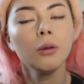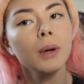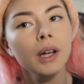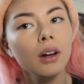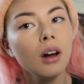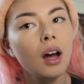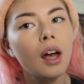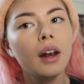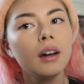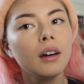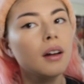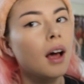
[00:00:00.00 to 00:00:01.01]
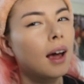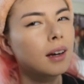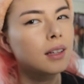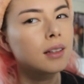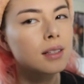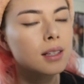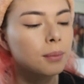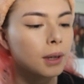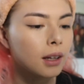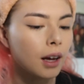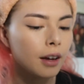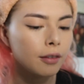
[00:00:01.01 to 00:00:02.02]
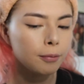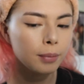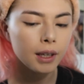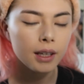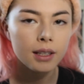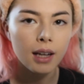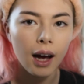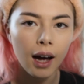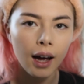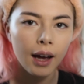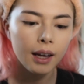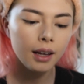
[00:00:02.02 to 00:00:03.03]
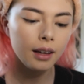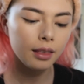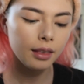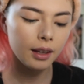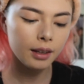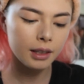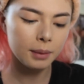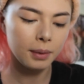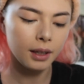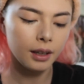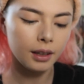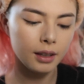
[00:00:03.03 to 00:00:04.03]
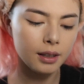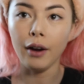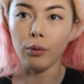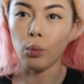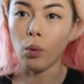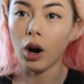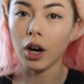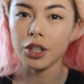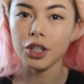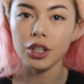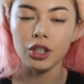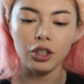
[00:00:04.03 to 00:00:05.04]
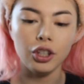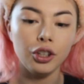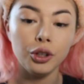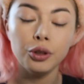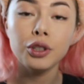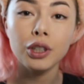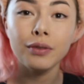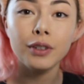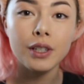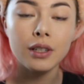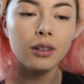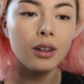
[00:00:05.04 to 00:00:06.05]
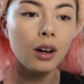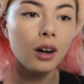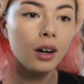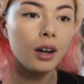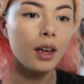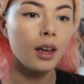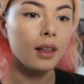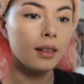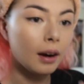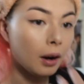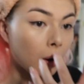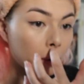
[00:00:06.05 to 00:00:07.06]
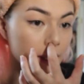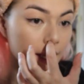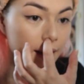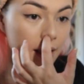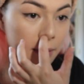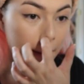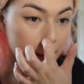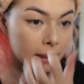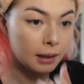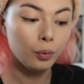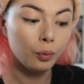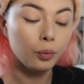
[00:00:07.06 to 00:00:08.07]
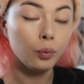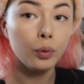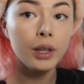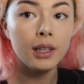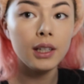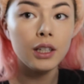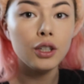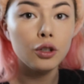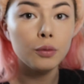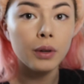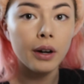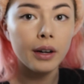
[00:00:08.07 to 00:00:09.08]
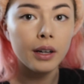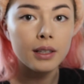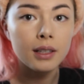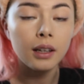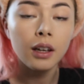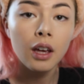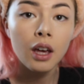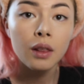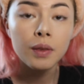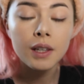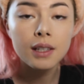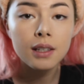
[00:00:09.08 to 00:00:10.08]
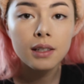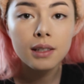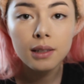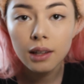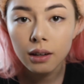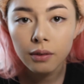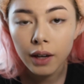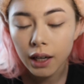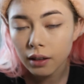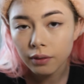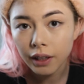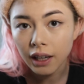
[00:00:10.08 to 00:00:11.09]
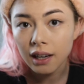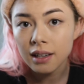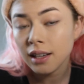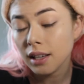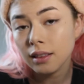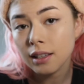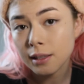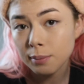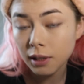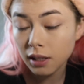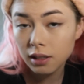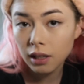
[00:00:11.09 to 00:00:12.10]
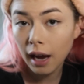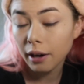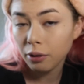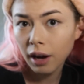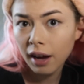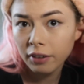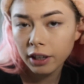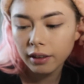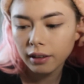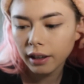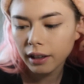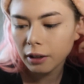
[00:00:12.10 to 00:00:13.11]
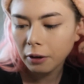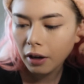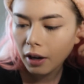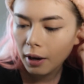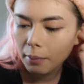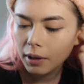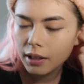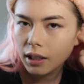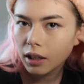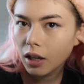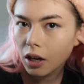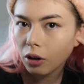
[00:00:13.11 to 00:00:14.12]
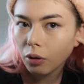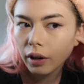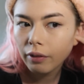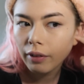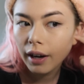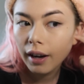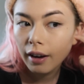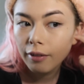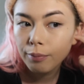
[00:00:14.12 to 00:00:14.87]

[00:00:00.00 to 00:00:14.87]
my god, I need this in my life because I think it's because I've watched YouTube for so long that I always had this mindset of we need new products, like this is innovative, like I need this because I don't have anything like it. But it's like, no, if I have